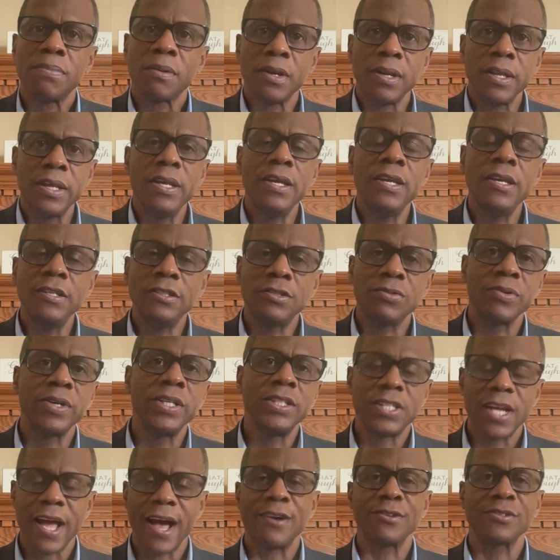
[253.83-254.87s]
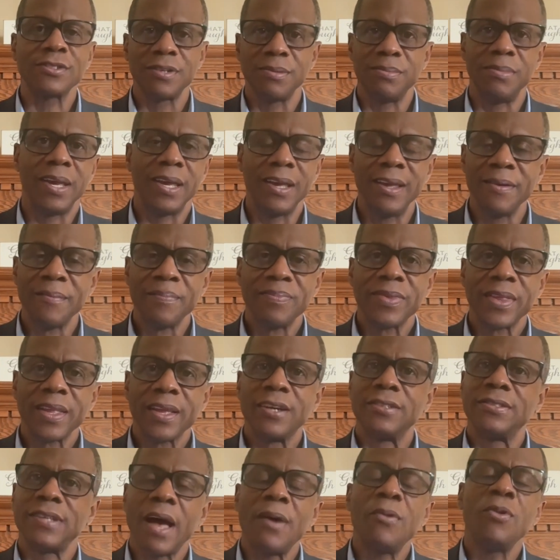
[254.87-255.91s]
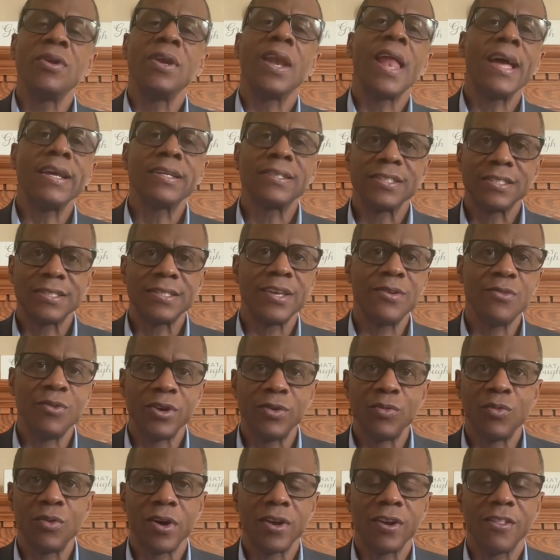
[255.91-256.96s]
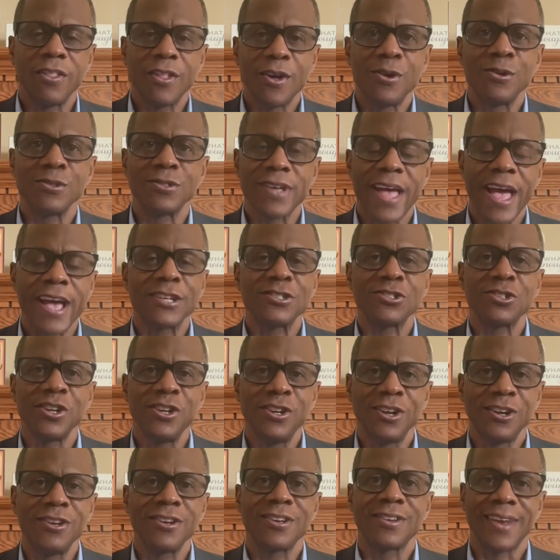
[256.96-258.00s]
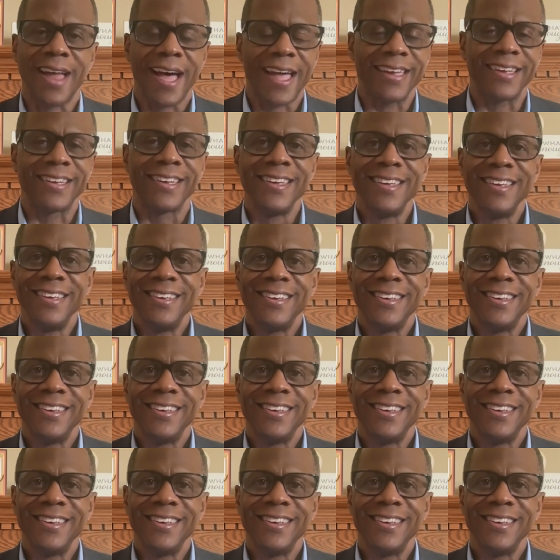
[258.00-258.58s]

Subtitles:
please reach out to me because I would like to see what one of those actually look like.